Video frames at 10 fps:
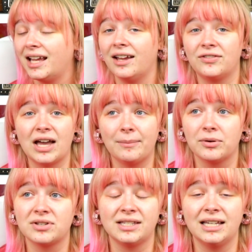If that
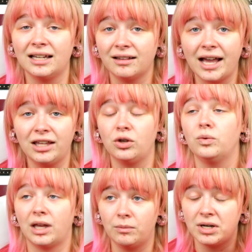person didn't like
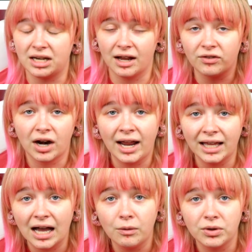you, they would never
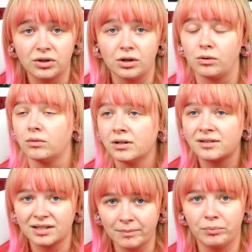hang out with you.
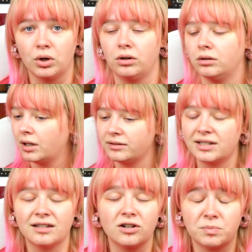Simple.
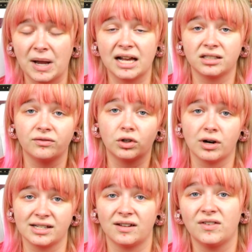Unless they're as
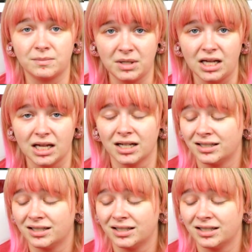passive-aggressive as me.